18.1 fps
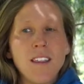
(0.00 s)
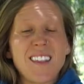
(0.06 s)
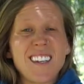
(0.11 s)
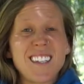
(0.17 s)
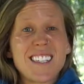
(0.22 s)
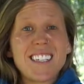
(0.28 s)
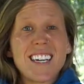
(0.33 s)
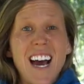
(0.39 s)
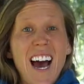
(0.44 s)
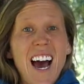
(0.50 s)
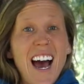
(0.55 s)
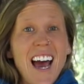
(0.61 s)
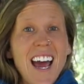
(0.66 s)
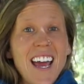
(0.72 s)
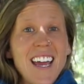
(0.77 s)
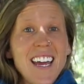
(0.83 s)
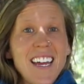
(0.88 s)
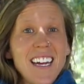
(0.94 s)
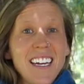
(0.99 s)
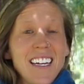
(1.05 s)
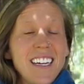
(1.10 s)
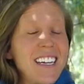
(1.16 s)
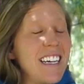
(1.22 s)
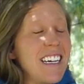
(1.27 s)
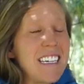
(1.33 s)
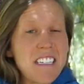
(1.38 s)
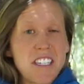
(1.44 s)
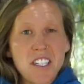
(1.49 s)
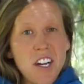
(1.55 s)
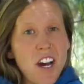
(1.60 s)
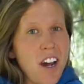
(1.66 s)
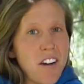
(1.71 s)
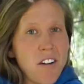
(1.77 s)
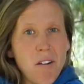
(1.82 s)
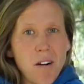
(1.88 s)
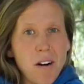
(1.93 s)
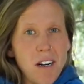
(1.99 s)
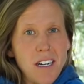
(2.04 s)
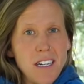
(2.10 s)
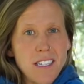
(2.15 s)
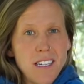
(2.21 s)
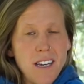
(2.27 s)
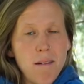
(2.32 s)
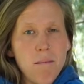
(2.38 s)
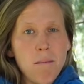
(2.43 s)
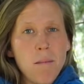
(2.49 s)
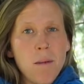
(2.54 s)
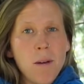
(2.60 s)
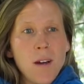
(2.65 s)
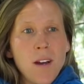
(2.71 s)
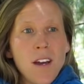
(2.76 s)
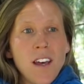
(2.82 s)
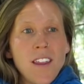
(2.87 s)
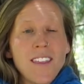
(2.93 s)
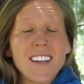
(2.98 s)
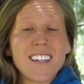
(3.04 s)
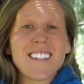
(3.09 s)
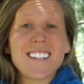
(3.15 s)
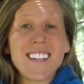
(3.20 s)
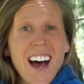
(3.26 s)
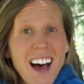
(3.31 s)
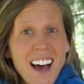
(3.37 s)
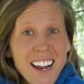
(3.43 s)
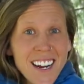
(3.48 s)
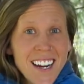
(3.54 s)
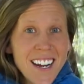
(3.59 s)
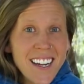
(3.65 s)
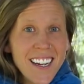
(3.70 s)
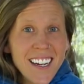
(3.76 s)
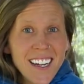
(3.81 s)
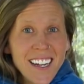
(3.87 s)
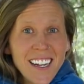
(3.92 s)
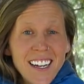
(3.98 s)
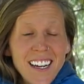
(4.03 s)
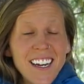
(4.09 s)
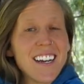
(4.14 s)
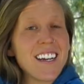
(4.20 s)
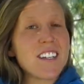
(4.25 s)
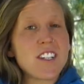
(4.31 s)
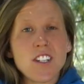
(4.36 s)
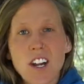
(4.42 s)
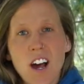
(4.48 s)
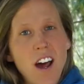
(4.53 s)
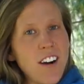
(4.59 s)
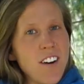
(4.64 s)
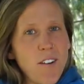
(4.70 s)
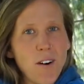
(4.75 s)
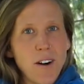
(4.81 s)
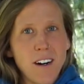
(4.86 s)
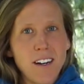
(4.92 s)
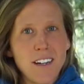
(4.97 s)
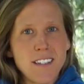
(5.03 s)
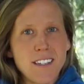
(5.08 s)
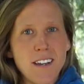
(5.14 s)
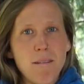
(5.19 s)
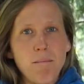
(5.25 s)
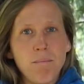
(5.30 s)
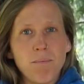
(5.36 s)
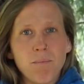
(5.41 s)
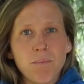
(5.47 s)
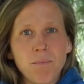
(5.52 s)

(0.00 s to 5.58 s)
The sky is not an organism. The sun is not an organism.